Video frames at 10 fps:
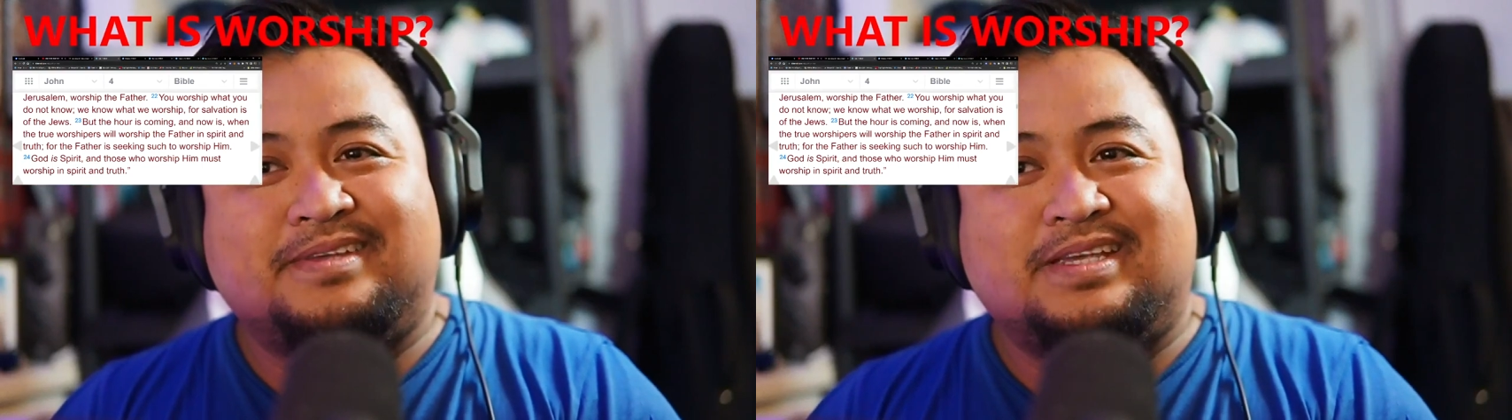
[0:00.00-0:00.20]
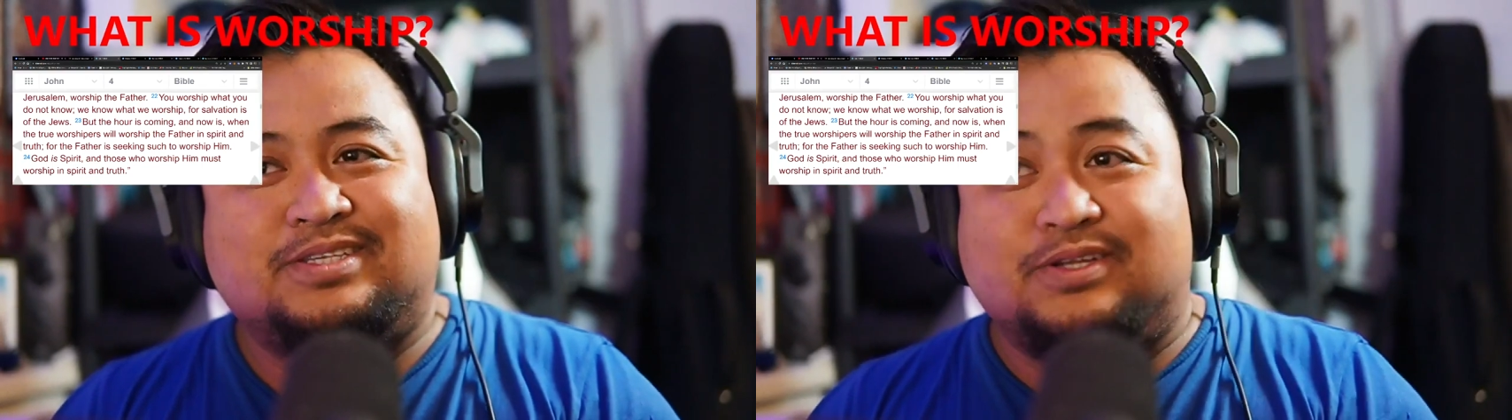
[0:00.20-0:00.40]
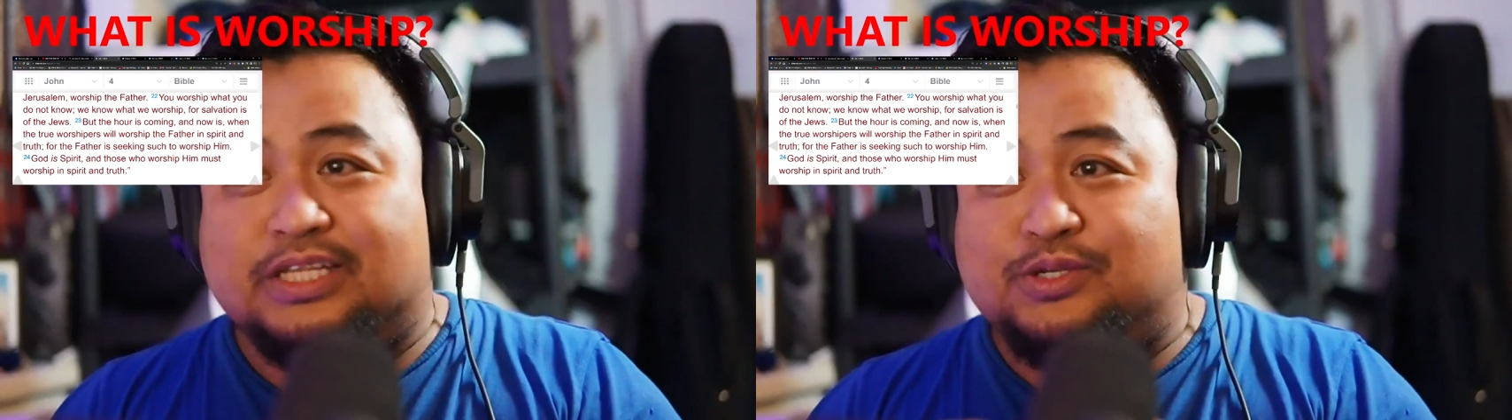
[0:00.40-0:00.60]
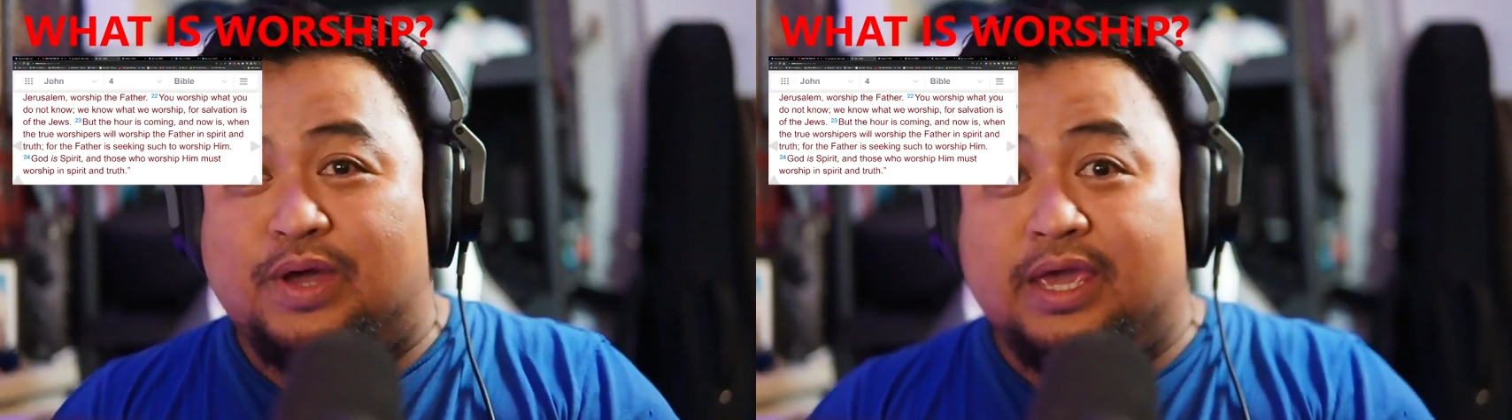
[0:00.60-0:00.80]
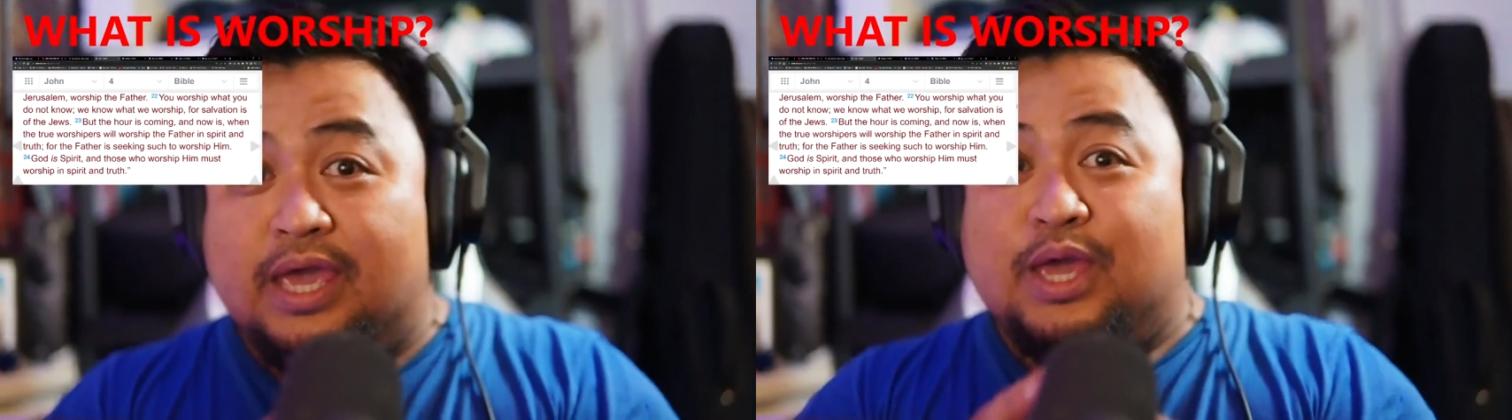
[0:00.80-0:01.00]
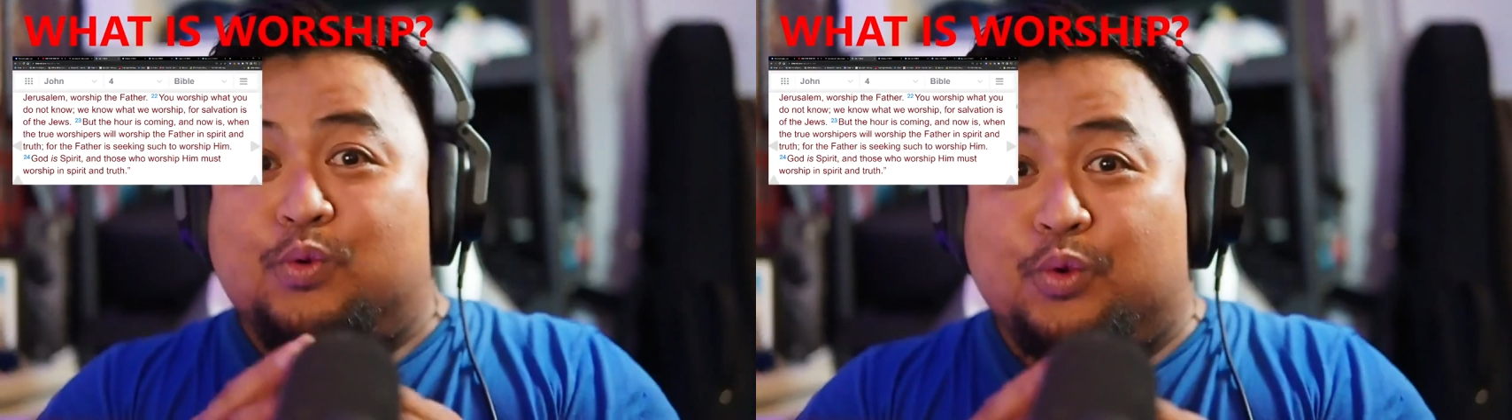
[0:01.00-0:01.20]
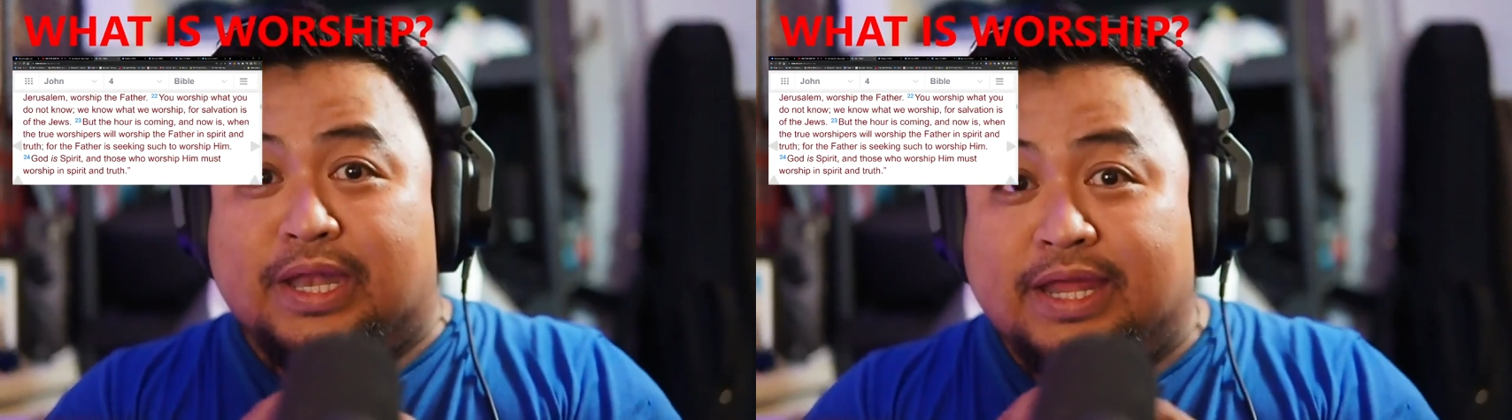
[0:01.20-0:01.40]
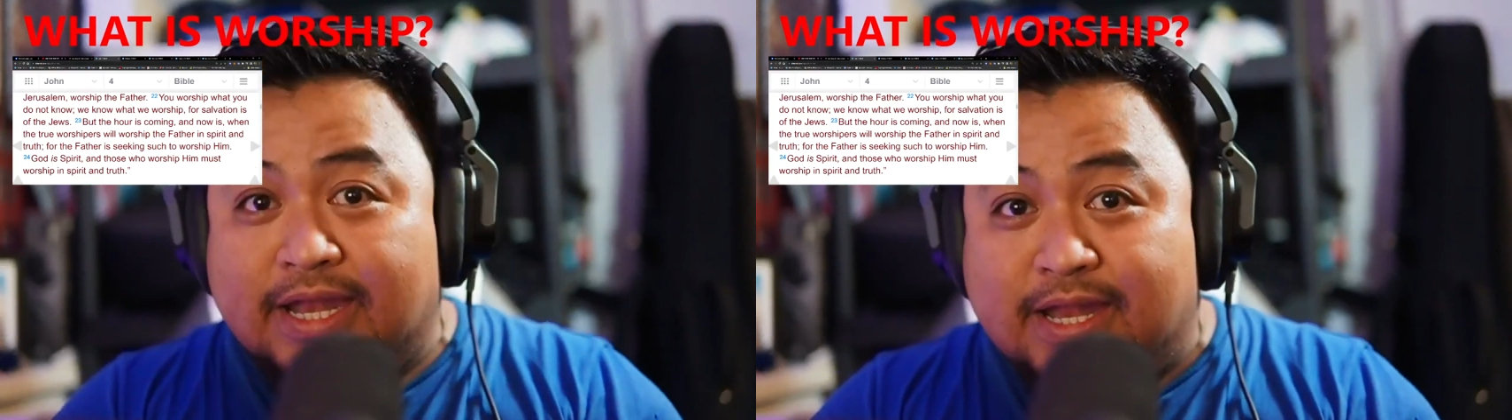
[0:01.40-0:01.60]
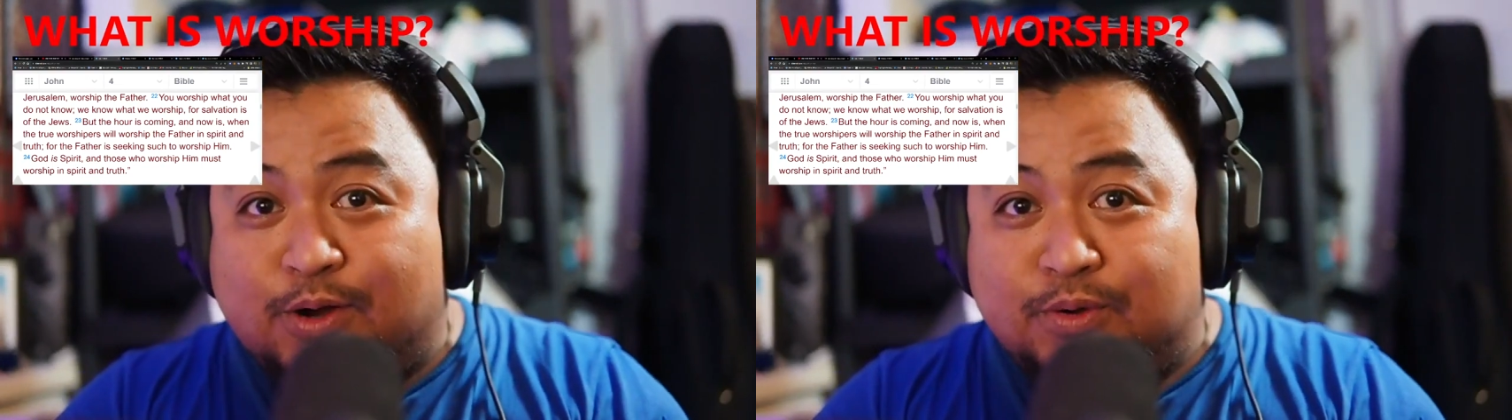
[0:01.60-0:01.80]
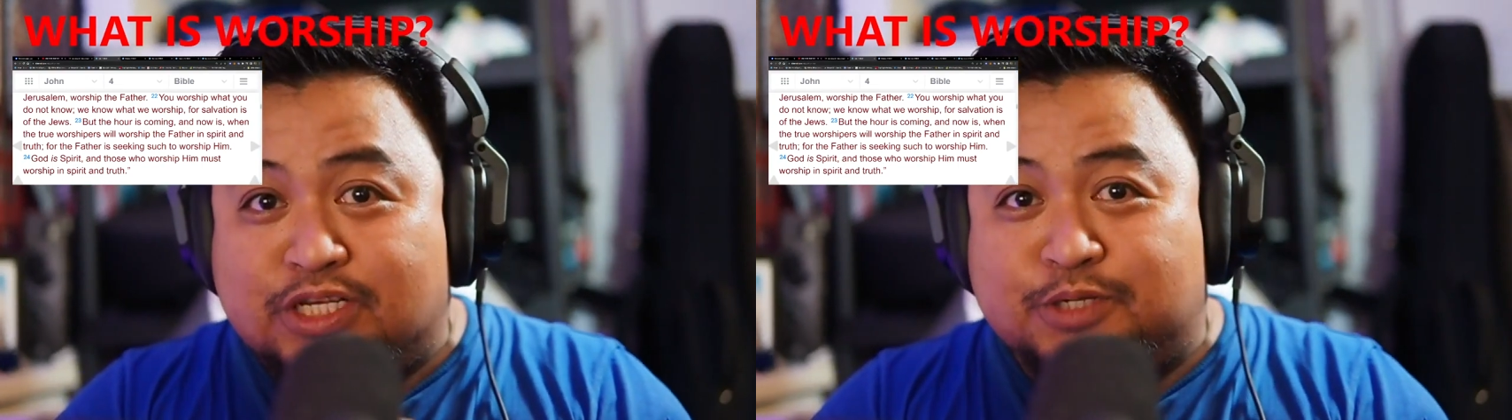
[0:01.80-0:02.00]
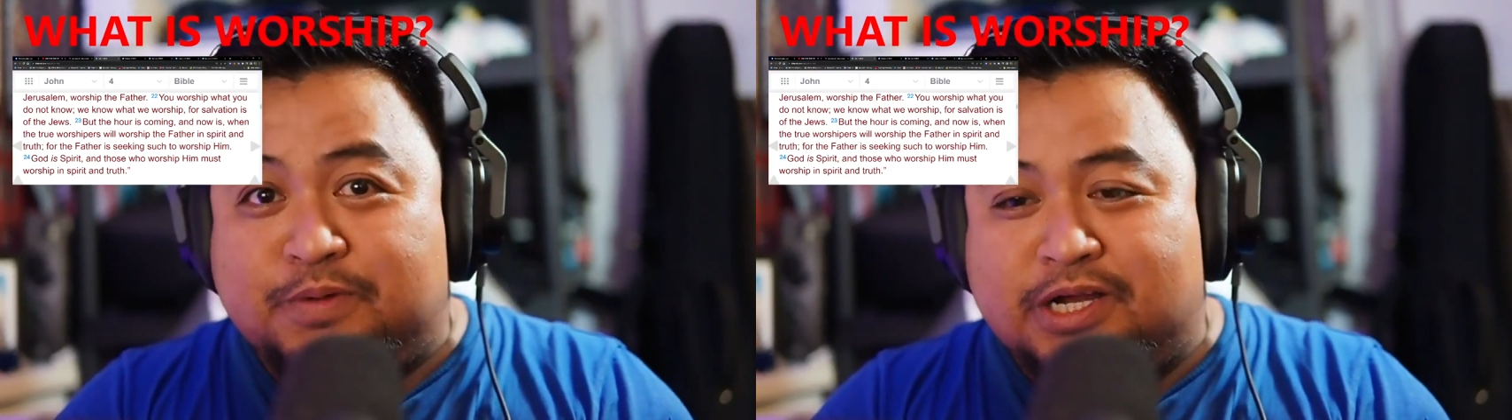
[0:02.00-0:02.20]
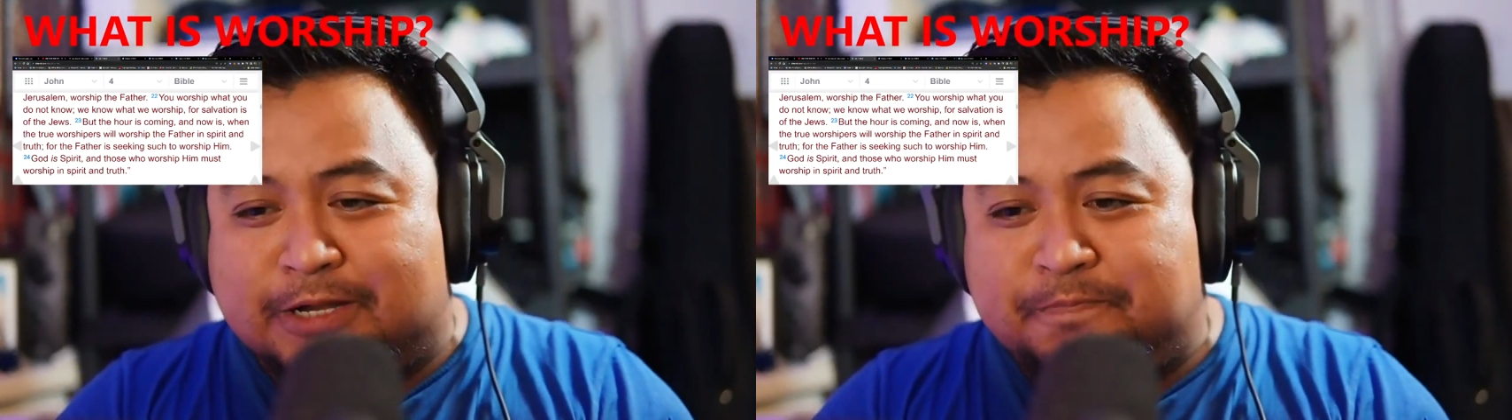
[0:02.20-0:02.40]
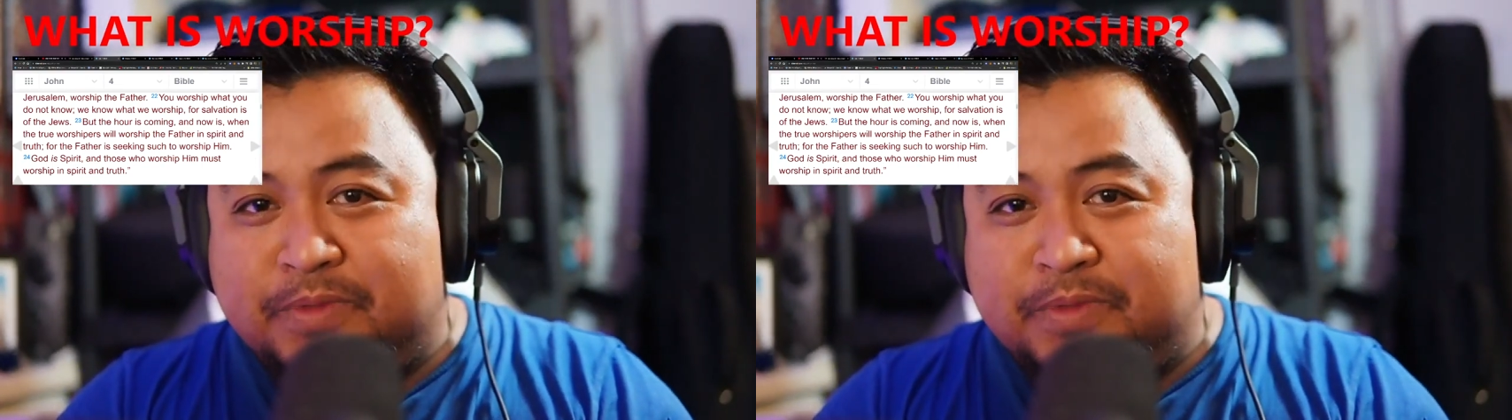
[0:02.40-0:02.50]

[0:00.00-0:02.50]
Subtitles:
So that's why we need the Holy Spirit.